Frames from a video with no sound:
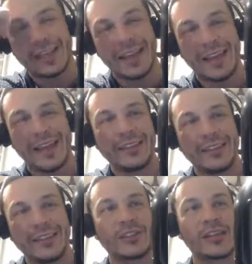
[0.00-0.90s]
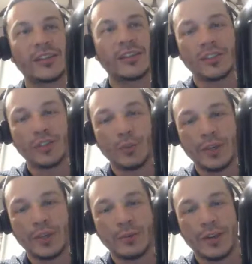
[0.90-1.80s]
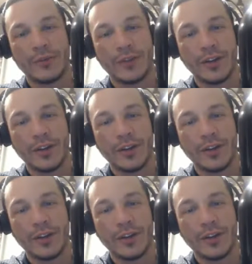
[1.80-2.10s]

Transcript: "Eh, this looks kind of stupid, whatever."